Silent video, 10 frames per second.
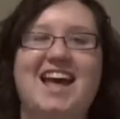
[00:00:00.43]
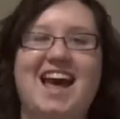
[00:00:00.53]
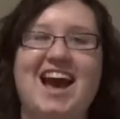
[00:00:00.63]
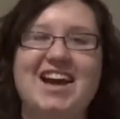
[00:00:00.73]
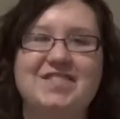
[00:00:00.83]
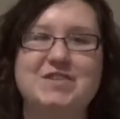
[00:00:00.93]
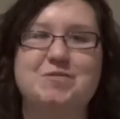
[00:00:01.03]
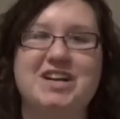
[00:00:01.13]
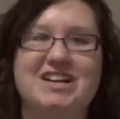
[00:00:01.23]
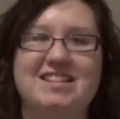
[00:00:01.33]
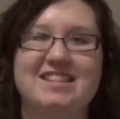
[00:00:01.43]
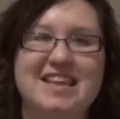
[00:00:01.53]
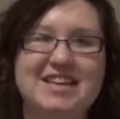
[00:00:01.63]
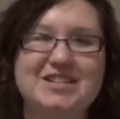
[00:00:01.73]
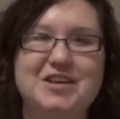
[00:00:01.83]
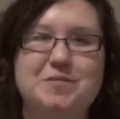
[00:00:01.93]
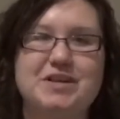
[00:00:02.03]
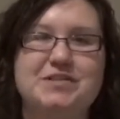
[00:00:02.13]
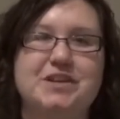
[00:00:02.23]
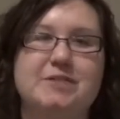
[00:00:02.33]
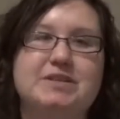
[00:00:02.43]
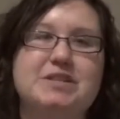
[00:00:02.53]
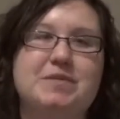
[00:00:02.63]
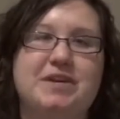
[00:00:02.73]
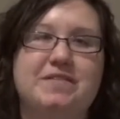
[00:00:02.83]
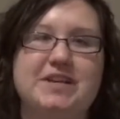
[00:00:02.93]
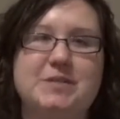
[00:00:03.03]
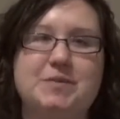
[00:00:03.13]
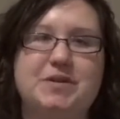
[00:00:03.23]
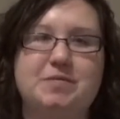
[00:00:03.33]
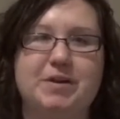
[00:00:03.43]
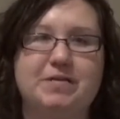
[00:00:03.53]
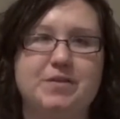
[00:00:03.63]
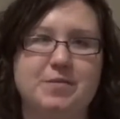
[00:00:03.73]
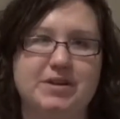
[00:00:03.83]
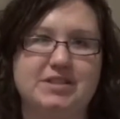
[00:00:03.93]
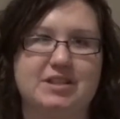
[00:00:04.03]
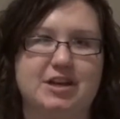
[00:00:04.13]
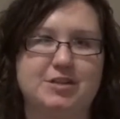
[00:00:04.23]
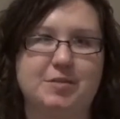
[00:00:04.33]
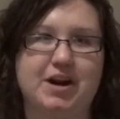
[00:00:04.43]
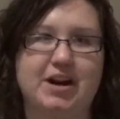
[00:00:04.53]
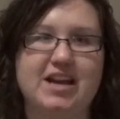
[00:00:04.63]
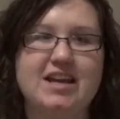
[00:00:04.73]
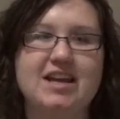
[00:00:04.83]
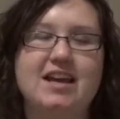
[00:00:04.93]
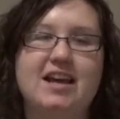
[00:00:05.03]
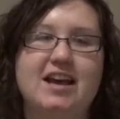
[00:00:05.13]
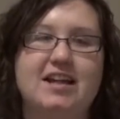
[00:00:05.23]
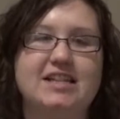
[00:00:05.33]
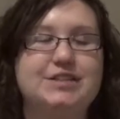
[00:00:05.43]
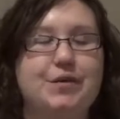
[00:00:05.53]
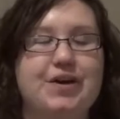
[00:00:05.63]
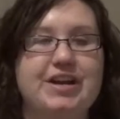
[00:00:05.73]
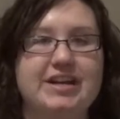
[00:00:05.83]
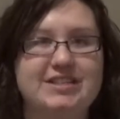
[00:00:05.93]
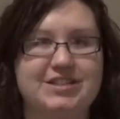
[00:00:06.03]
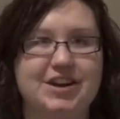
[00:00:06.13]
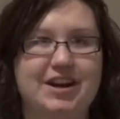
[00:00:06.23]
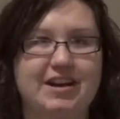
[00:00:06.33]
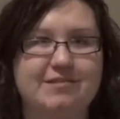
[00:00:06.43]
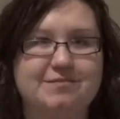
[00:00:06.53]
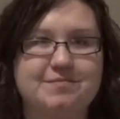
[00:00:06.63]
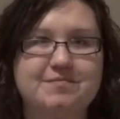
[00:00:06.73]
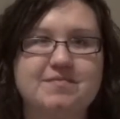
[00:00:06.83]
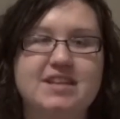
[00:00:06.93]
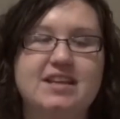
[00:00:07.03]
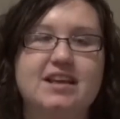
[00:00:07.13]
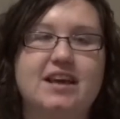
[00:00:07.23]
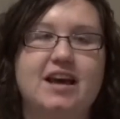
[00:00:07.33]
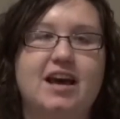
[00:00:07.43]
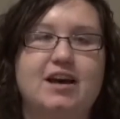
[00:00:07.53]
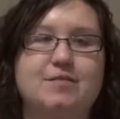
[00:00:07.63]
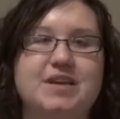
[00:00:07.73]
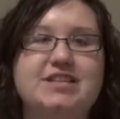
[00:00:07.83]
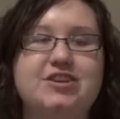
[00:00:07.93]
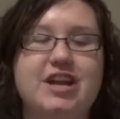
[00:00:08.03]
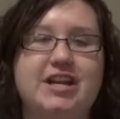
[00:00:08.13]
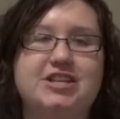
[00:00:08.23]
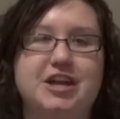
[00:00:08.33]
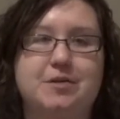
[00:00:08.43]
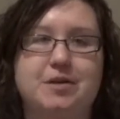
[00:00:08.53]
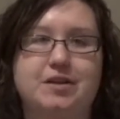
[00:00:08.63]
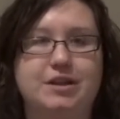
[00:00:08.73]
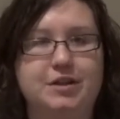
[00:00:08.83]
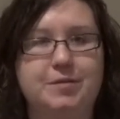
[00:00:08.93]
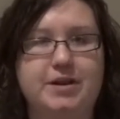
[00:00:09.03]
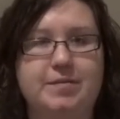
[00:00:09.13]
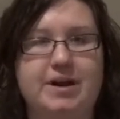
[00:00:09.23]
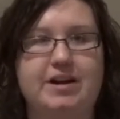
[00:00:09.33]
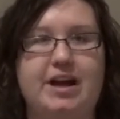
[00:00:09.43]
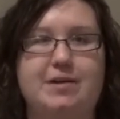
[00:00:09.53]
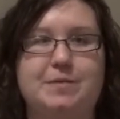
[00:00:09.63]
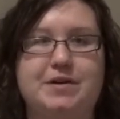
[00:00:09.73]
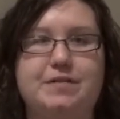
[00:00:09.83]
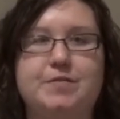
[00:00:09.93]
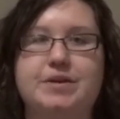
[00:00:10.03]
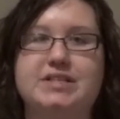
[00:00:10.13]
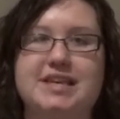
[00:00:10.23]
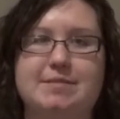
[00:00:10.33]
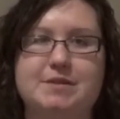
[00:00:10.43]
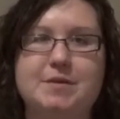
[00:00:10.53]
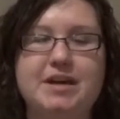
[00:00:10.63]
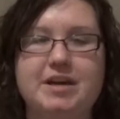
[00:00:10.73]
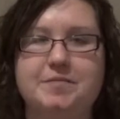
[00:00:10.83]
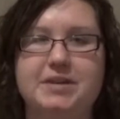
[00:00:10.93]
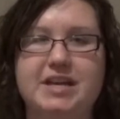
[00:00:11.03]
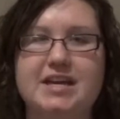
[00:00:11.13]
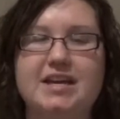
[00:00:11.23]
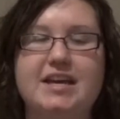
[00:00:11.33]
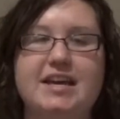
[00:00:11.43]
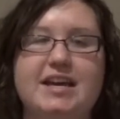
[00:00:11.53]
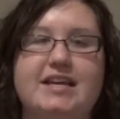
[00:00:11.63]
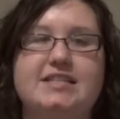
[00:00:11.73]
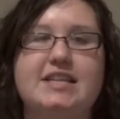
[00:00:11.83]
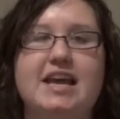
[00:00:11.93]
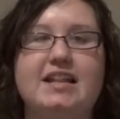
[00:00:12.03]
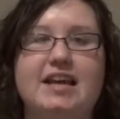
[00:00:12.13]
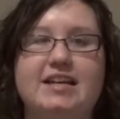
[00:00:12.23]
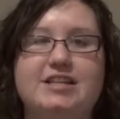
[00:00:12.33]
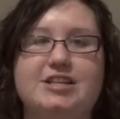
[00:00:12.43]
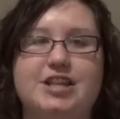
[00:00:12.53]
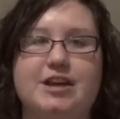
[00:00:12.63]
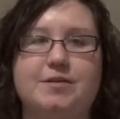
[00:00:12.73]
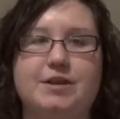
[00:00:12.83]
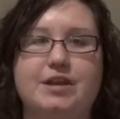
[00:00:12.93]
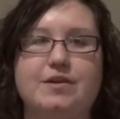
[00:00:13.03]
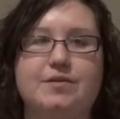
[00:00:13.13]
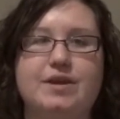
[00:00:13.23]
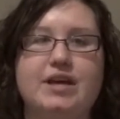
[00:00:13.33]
Hi everyone! Thank you so much for coming to my Facebook Barefoot Books launch party. Let's go ahead and get started. Yesterday I shared with you a little bit about how Barefoot Books came to be a company, and today I'd like to share with you